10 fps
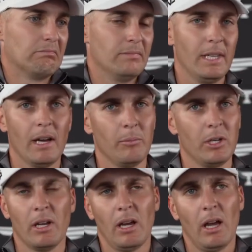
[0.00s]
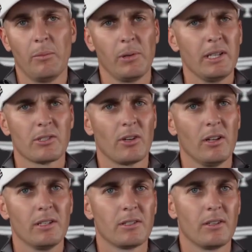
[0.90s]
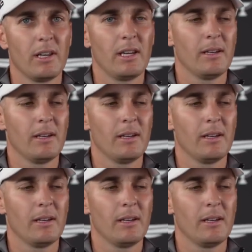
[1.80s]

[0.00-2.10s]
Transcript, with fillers: yeah, I mean, I, I played solid today.